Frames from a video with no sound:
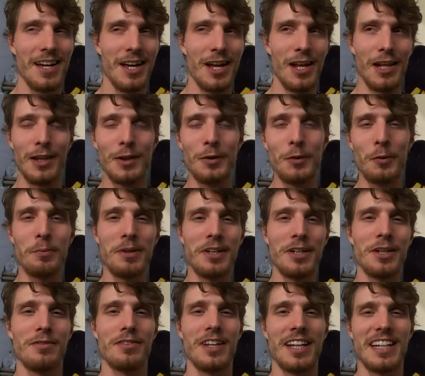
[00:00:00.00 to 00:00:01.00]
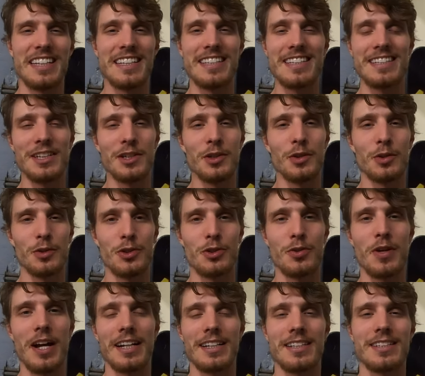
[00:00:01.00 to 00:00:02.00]
a little bit of like single
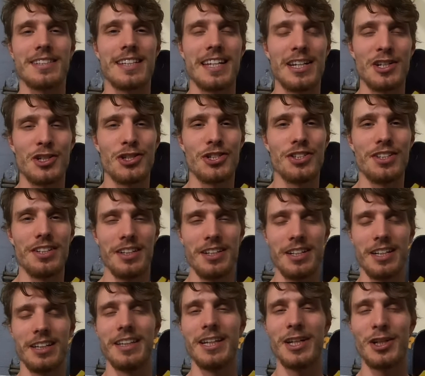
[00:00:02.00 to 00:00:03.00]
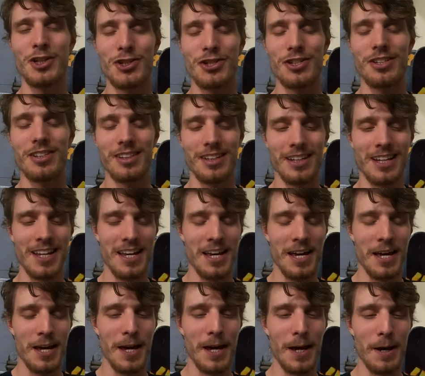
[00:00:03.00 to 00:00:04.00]
track sketchy connection.
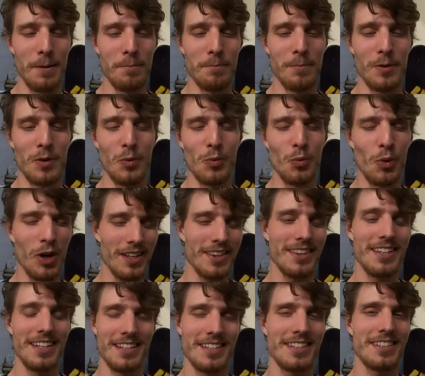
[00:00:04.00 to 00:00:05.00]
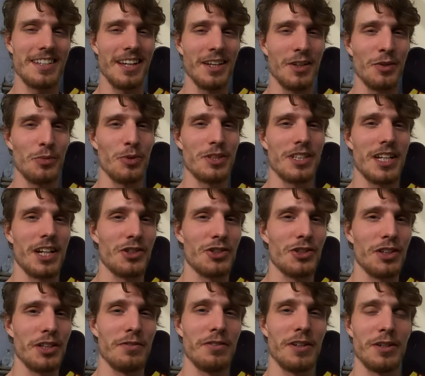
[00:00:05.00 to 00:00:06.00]
Um, one descent was
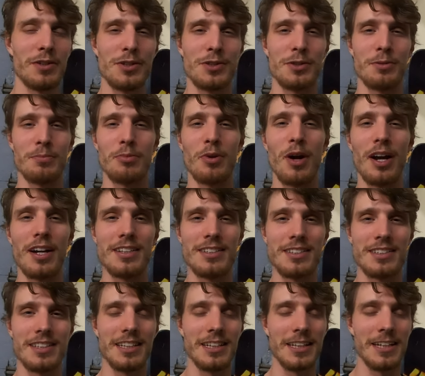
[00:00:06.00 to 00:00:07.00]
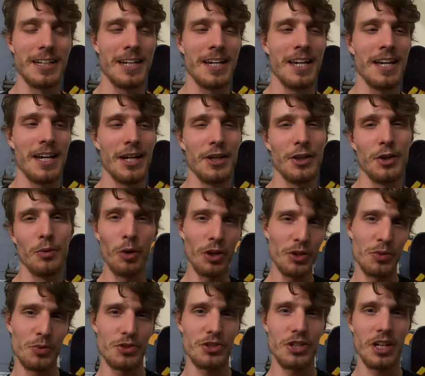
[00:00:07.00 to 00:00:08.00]
actually very surprising. Uh, the one
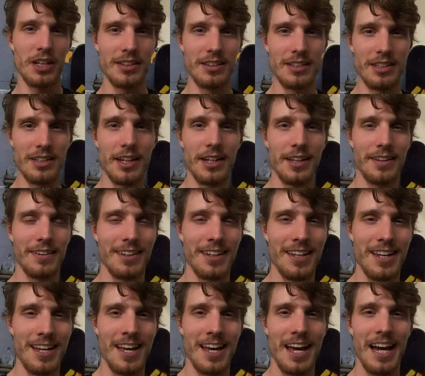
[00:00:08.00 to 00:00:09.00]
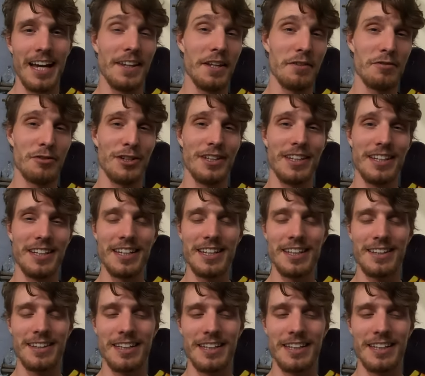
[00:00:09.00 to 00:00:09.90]
you saw at the end, I never did it,